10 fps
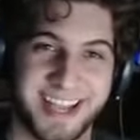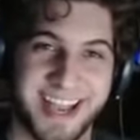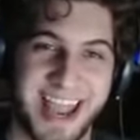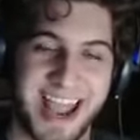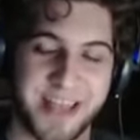
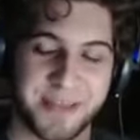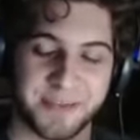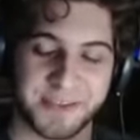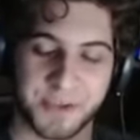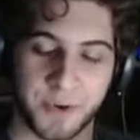anything of the
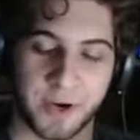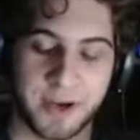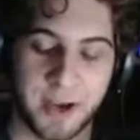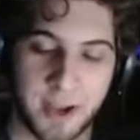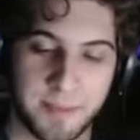sort.
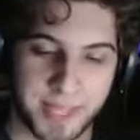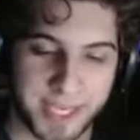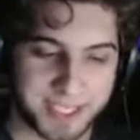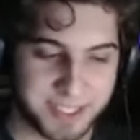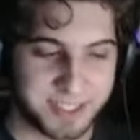But like,
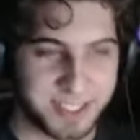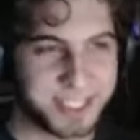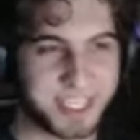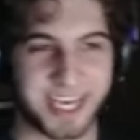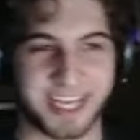
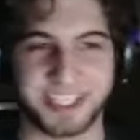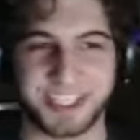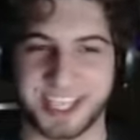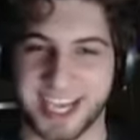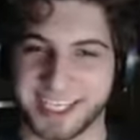she's
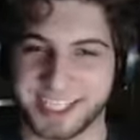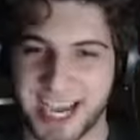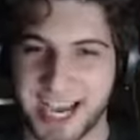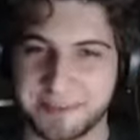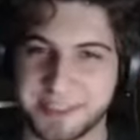got
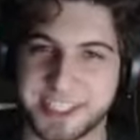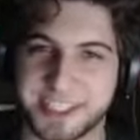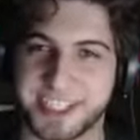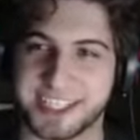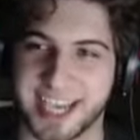jobs.
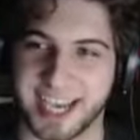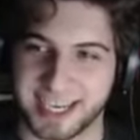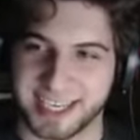She's got.